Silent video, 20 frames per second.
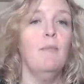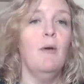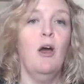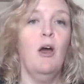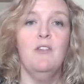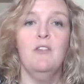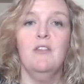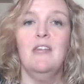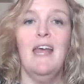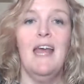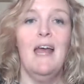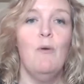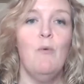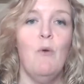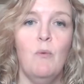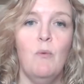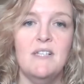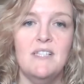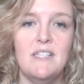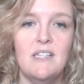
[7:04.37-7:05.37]
either now
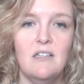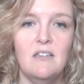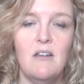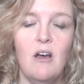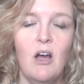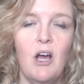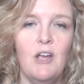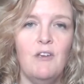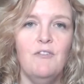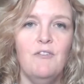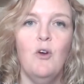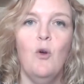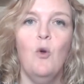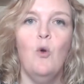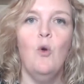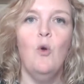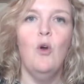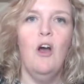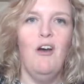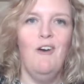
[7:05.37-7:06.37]
while we're still live
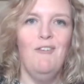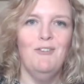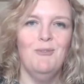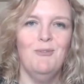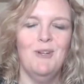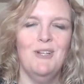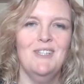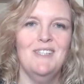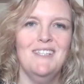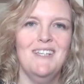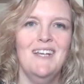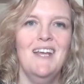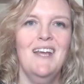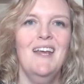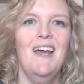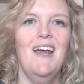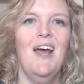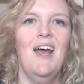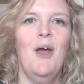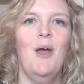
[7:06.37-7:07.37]
or afterwards
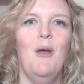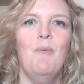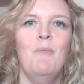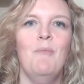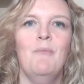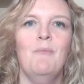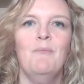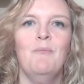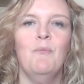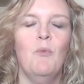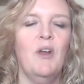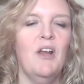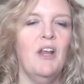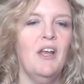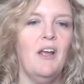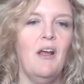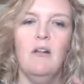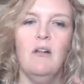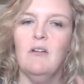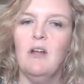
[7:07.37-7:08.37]

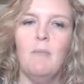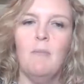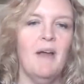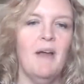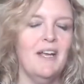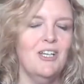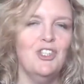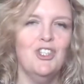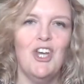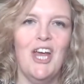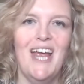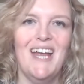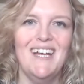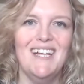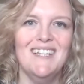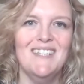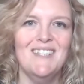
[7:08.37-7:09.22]
when I'll come back and check.